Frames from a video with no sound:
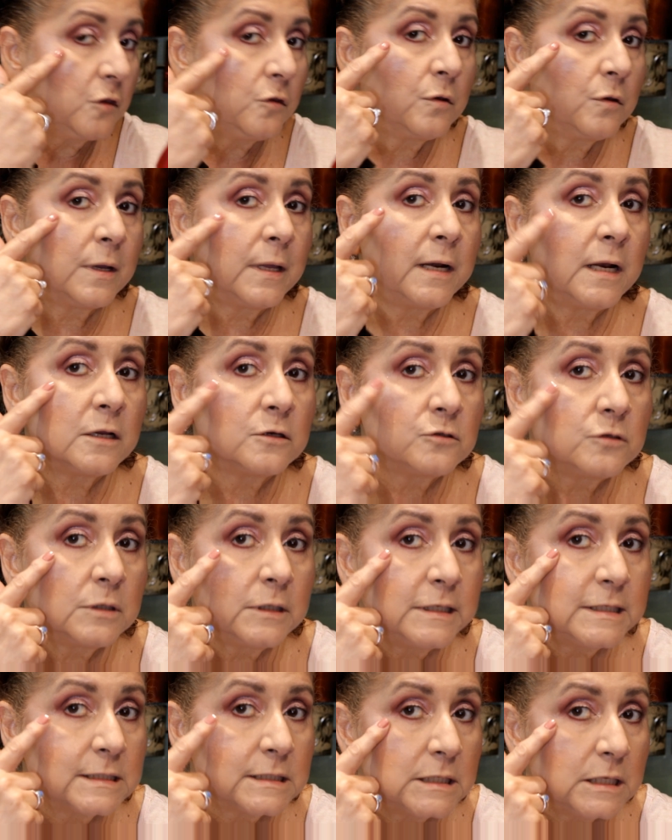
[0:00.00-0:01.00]
You can
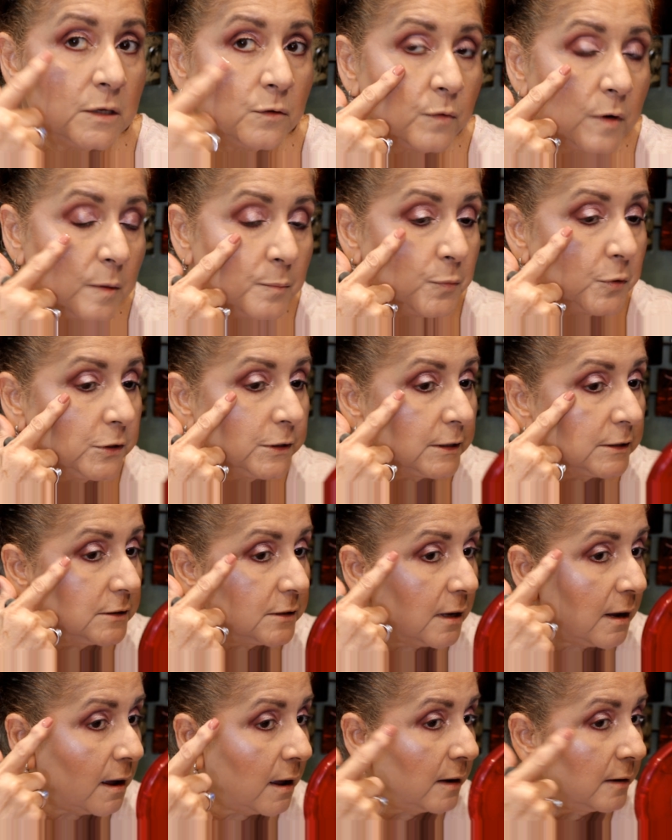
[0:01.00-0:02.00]
actually see where I put the
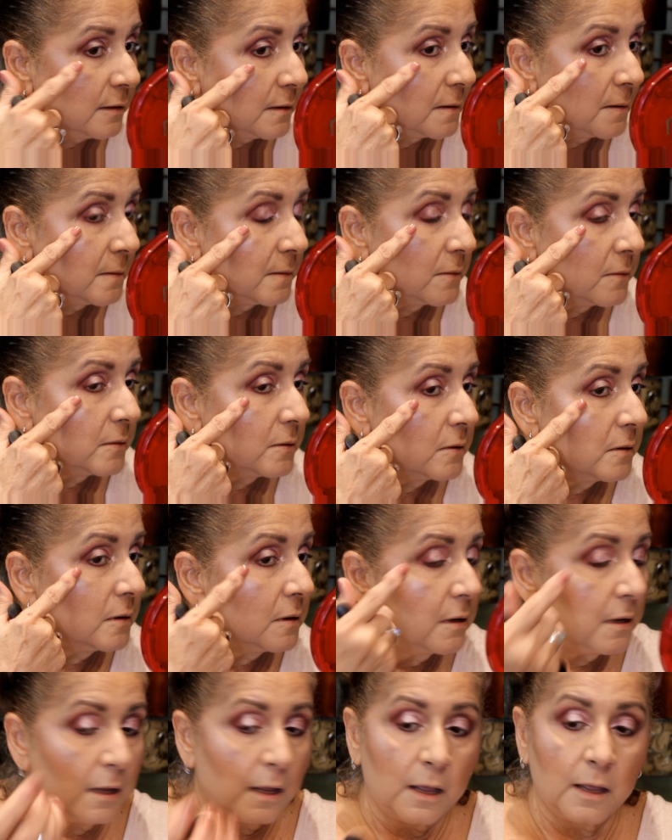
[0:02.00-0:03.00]
dot,
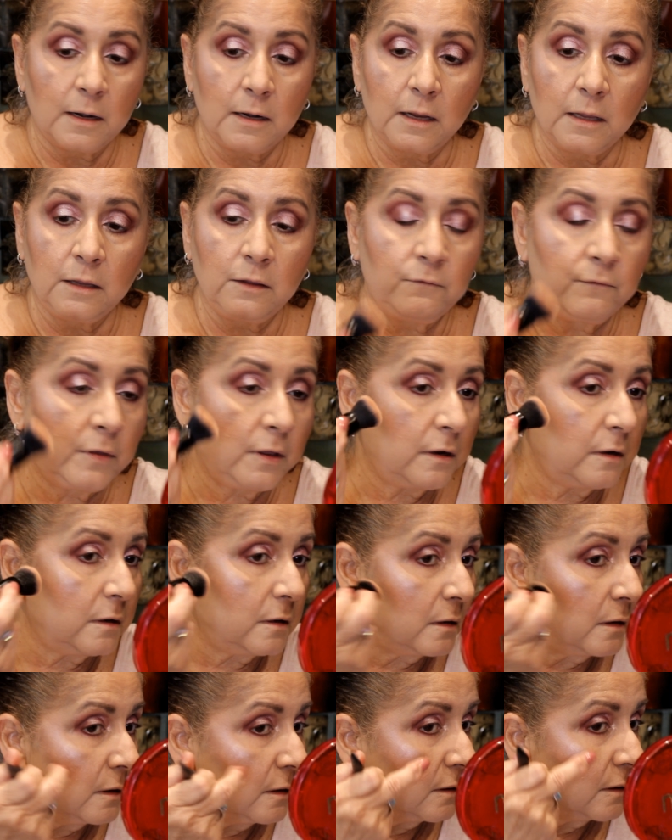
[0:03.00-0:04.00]
and I
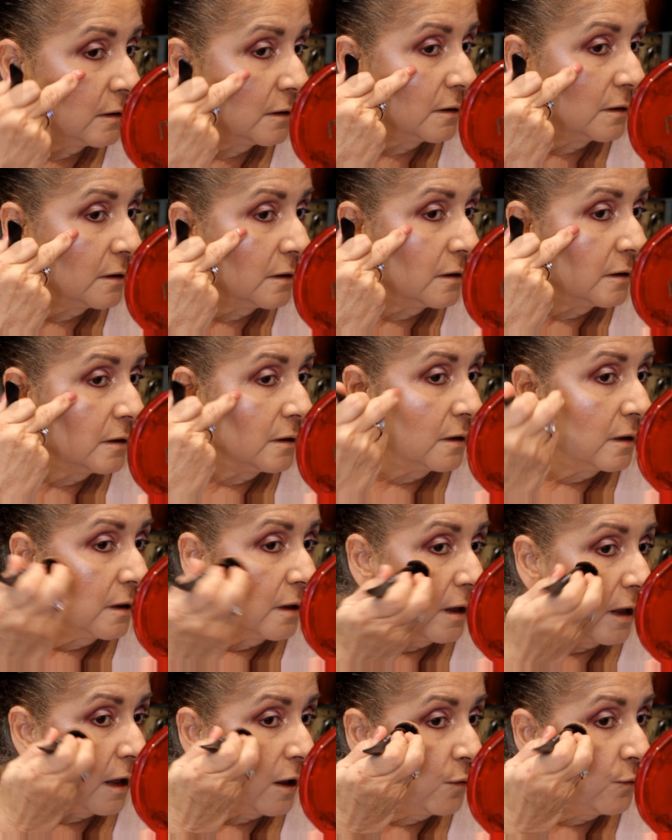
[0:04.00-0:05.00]
went
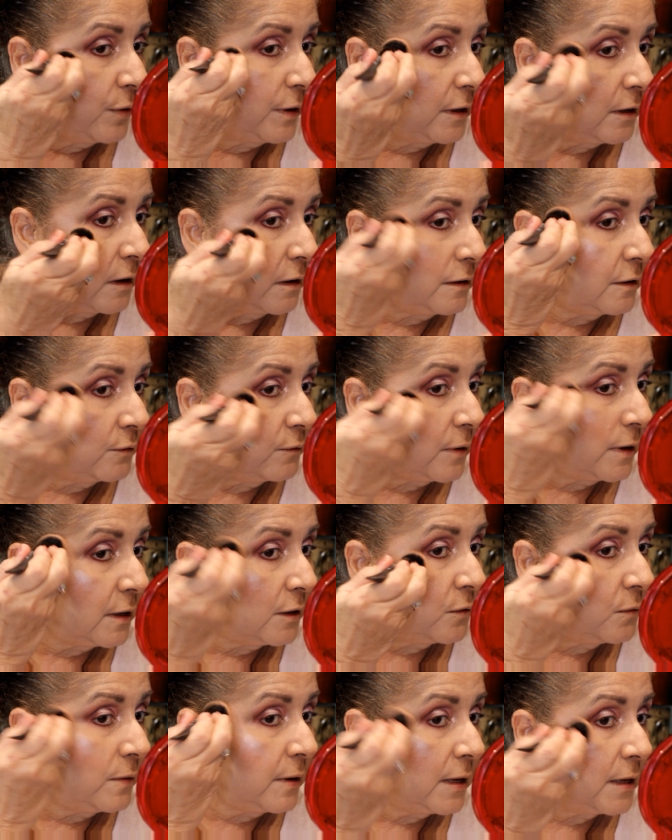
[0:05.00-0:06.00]
on it
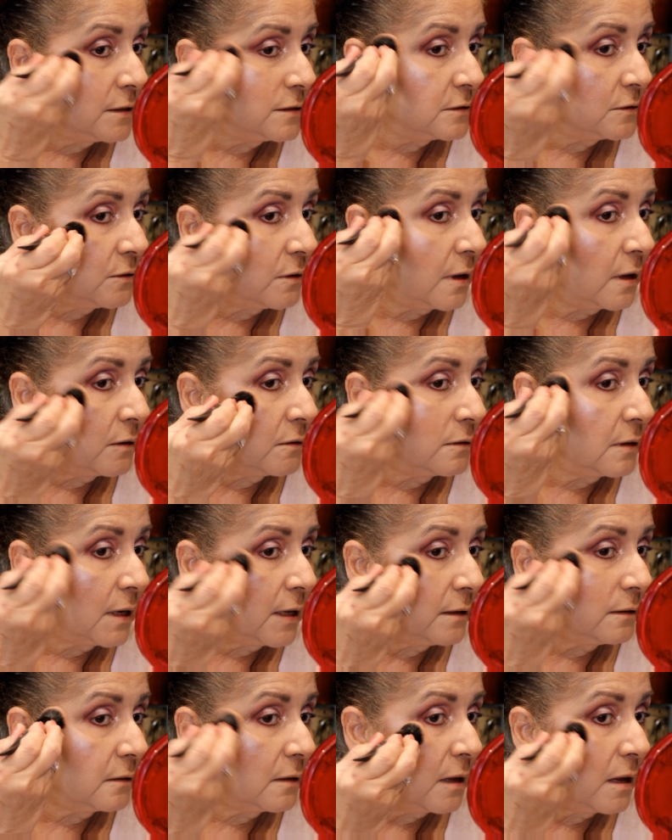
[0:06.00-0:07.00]
right away, so I don't
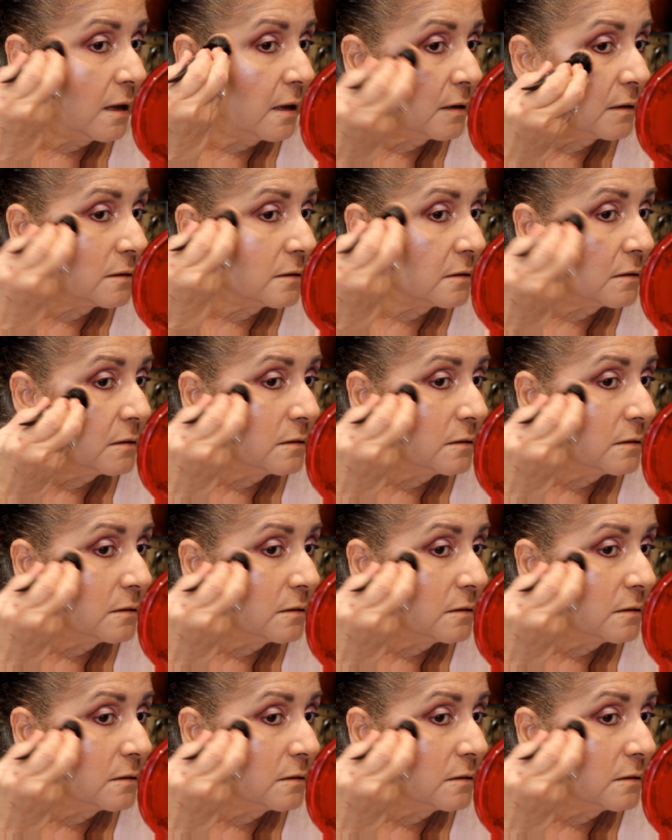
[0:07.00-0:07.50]
like that.